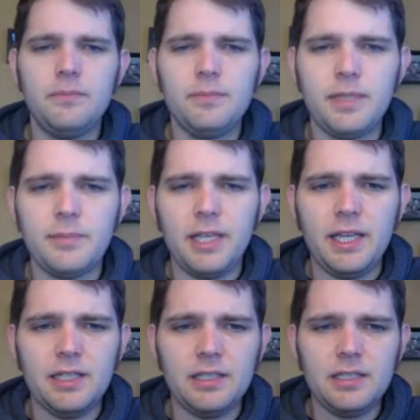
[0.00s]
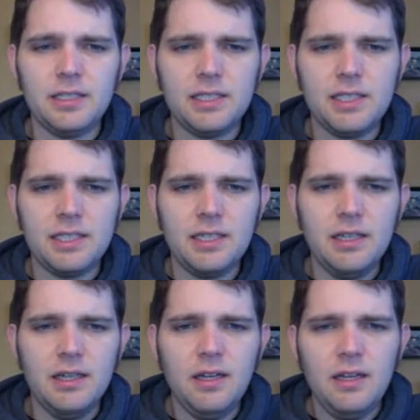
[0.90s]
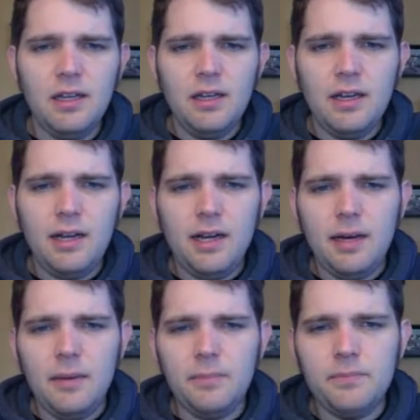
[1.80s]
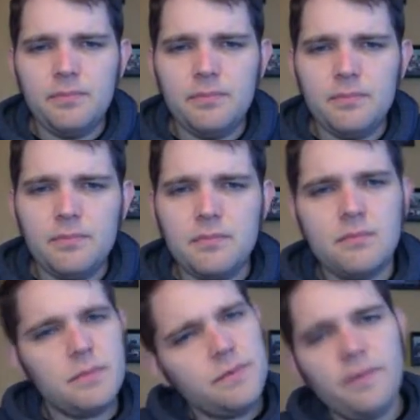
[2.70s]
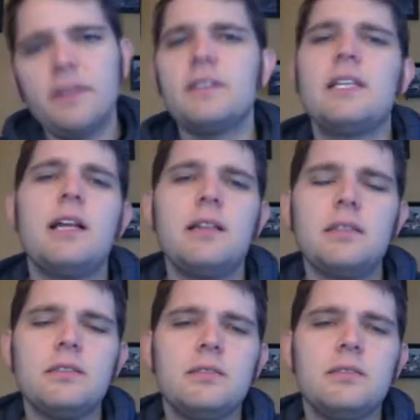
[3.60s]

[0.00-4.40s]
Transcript: Like mechanically, it's fairly solid.